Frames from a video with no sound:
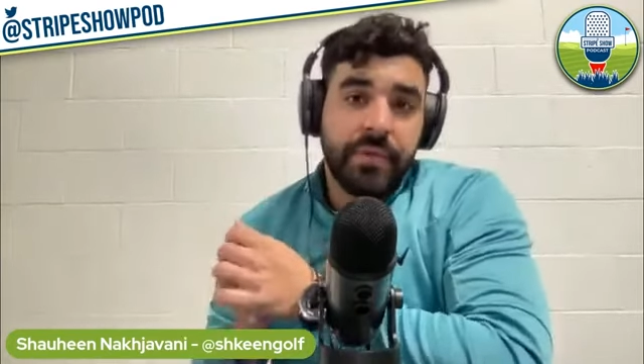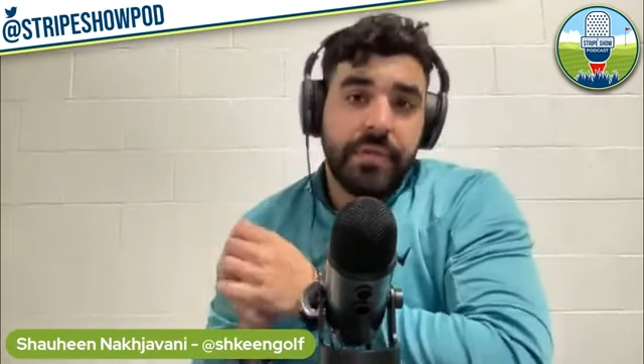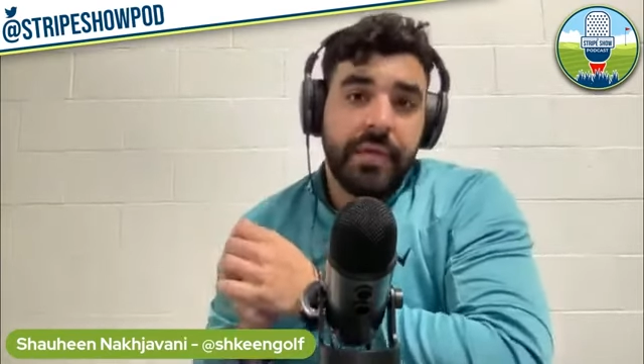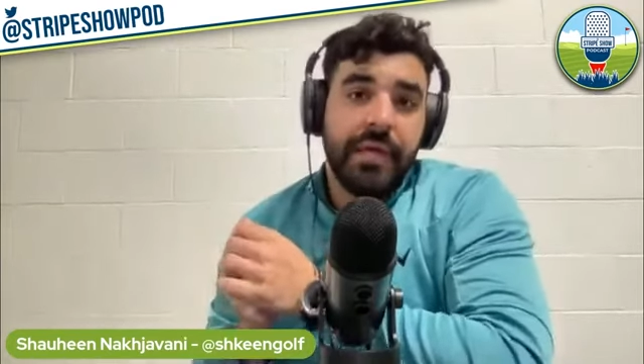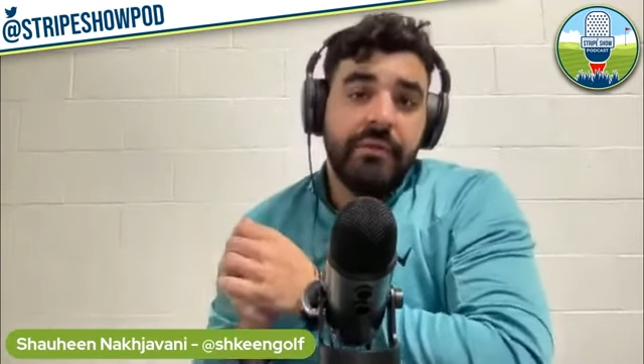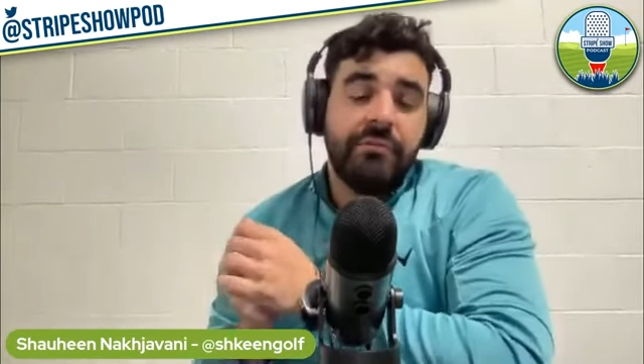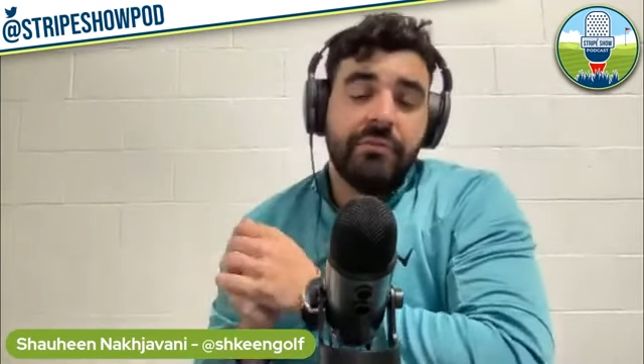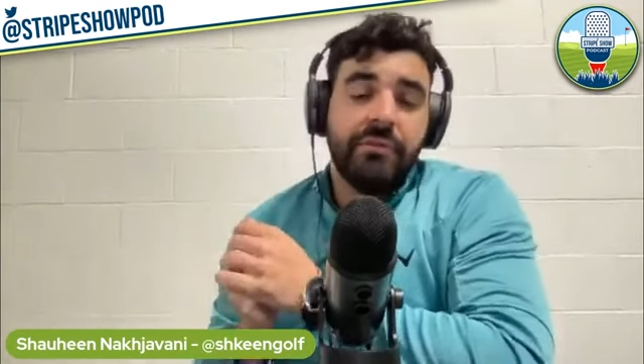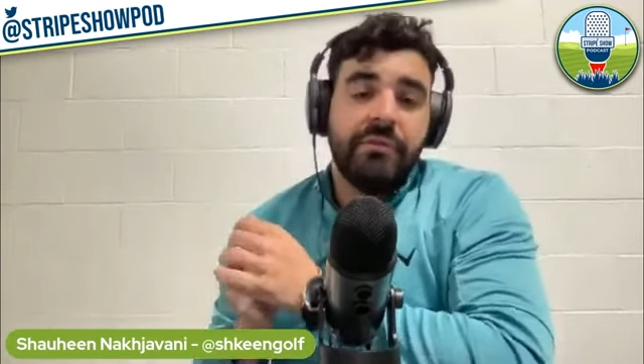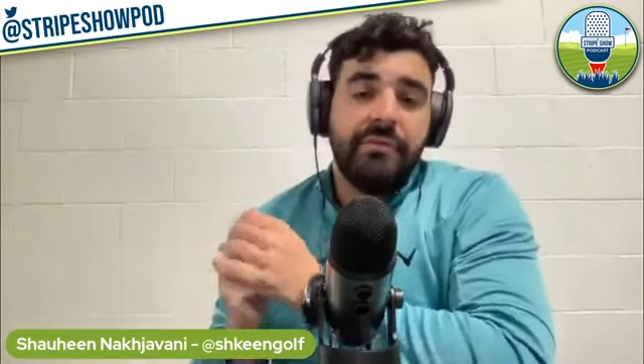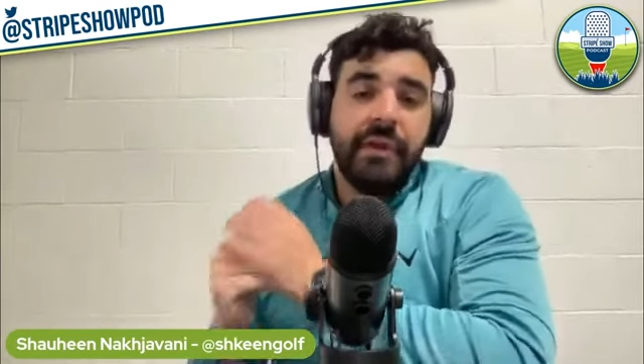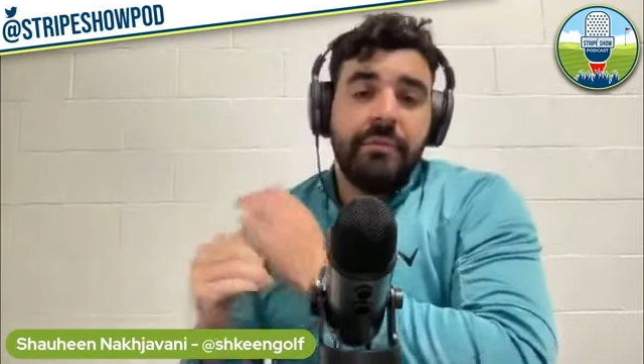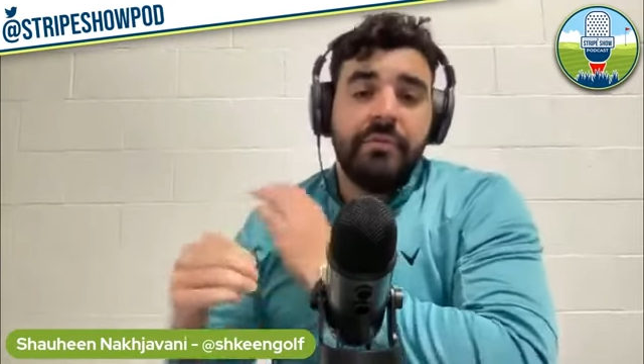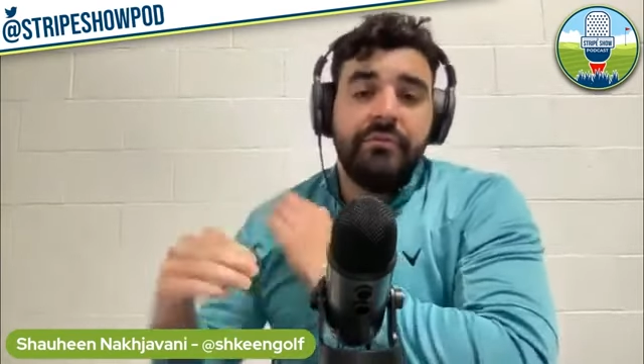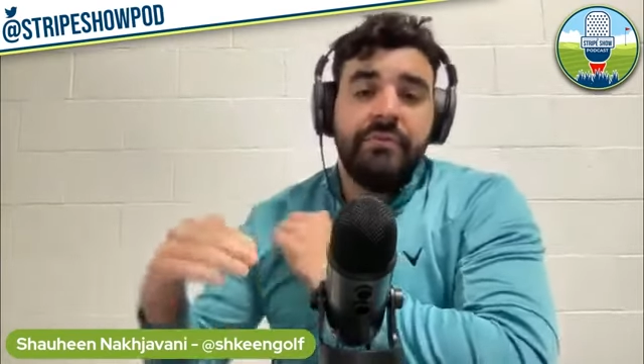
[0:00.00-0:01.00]
Okay, so the
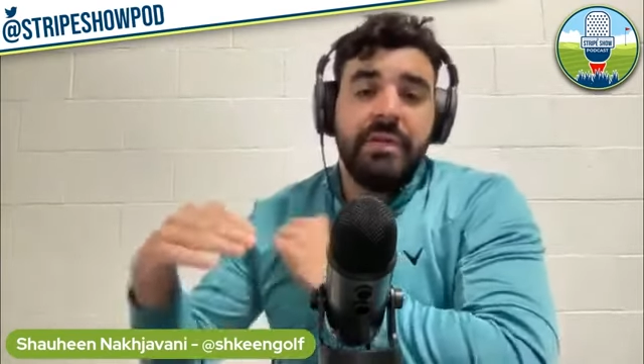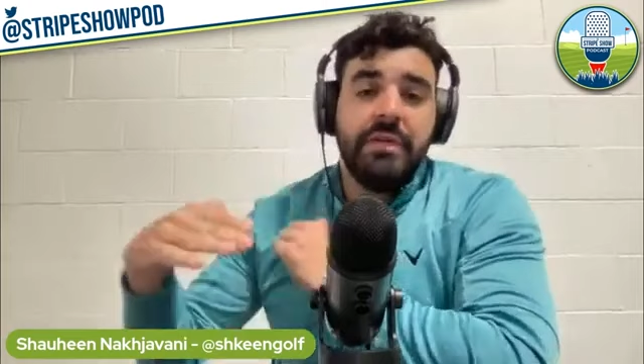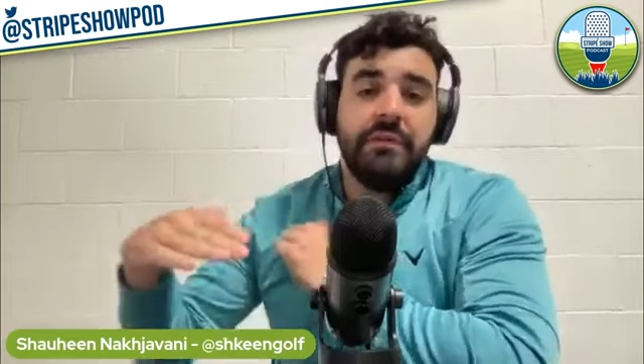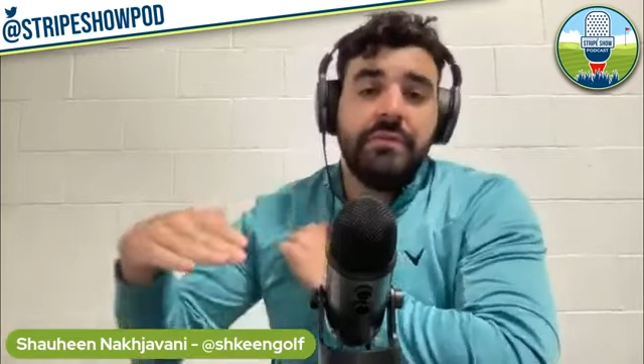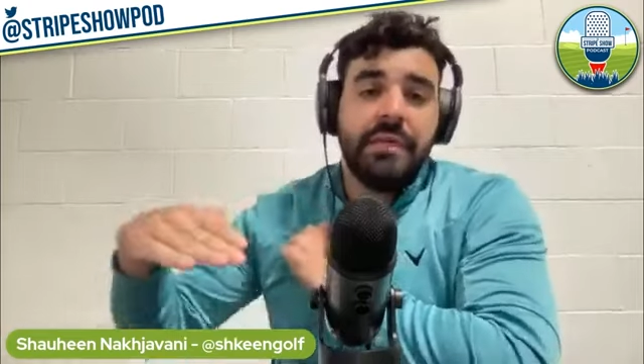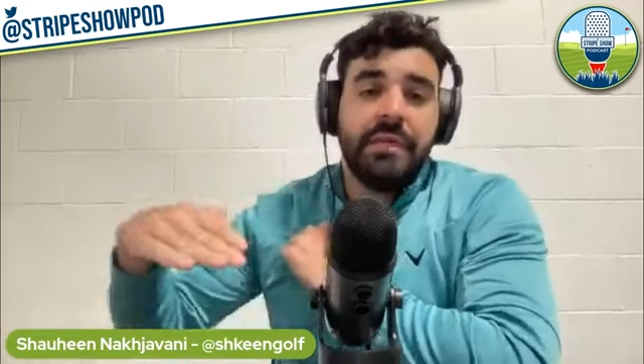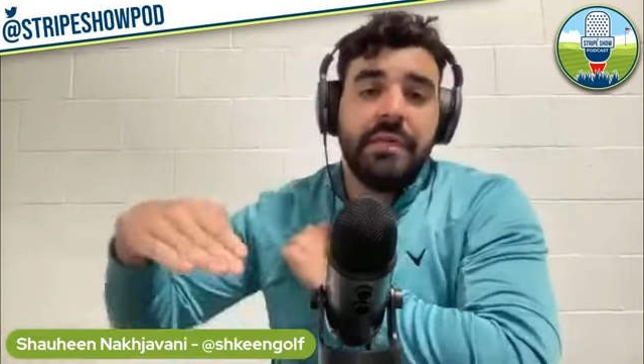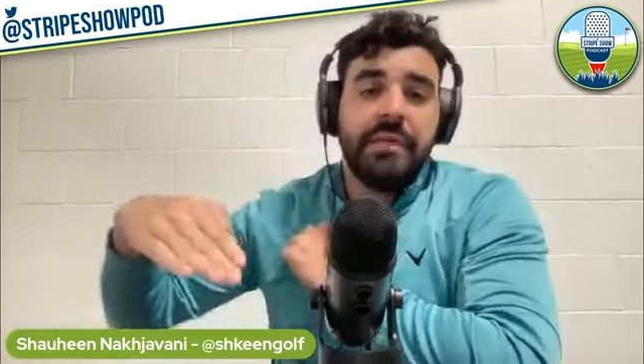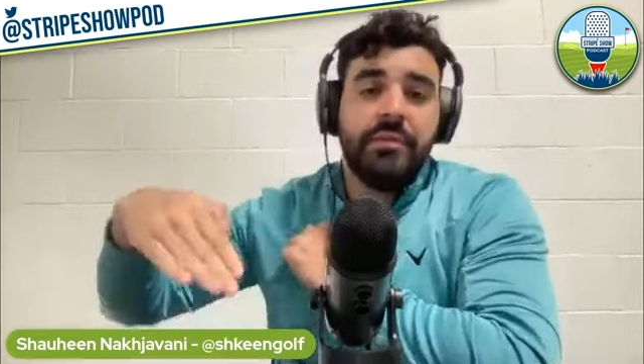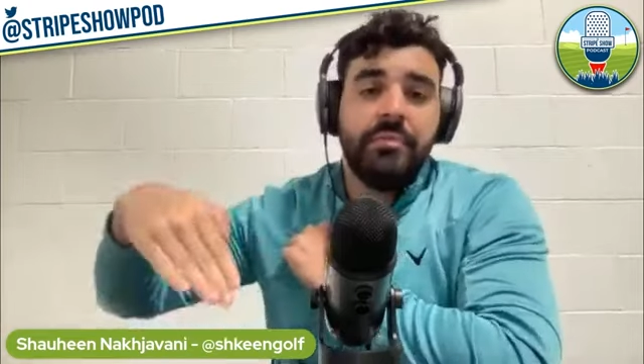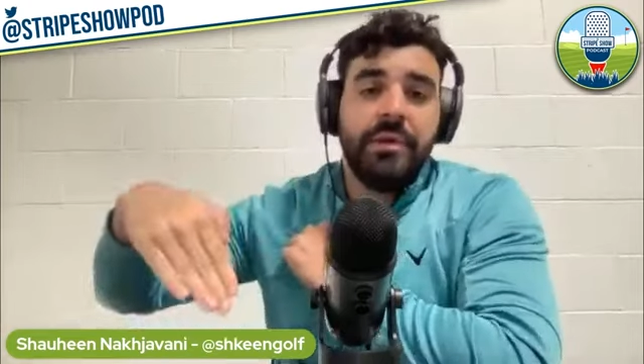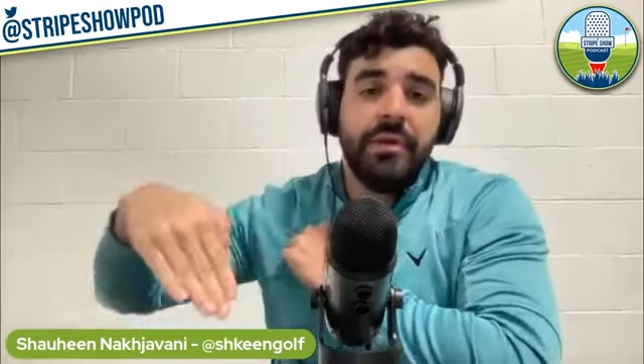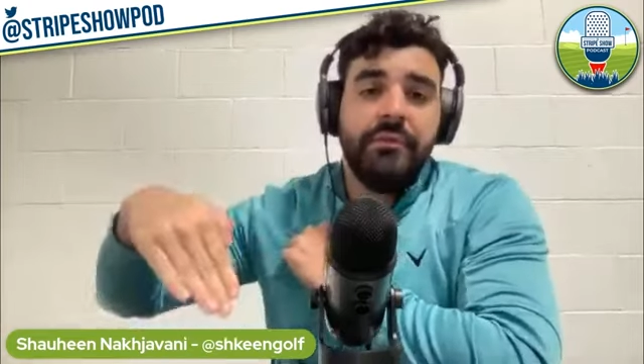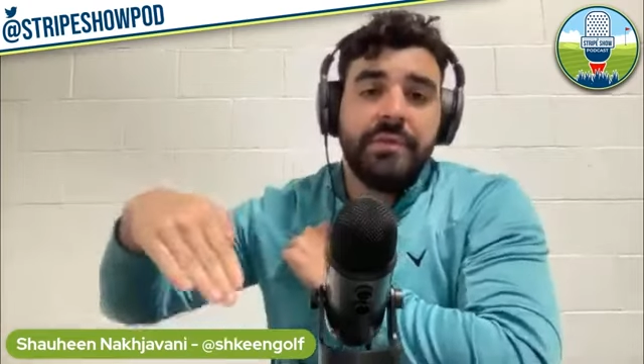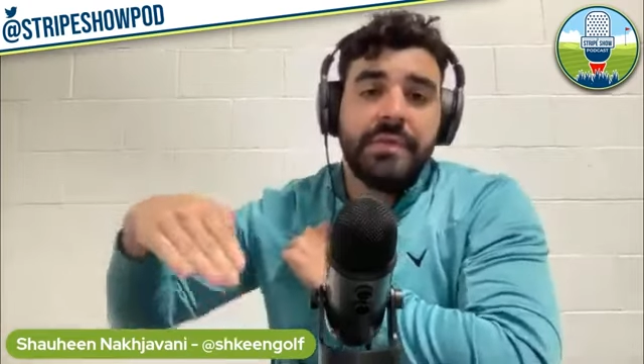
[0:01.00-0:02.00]
type of tilting that the
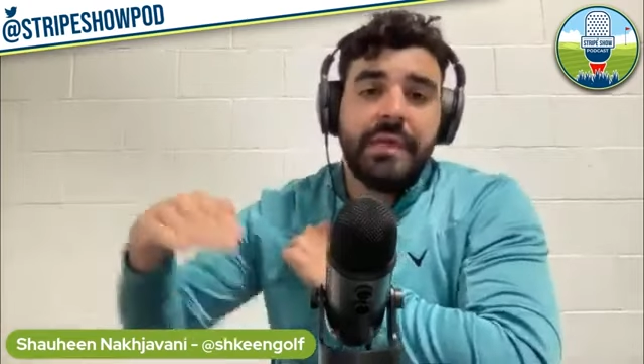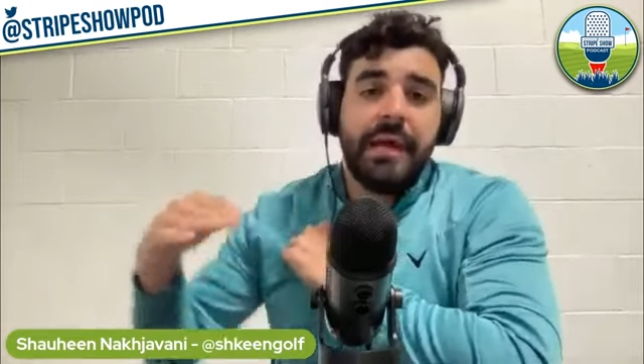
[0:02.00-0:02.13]
pelvis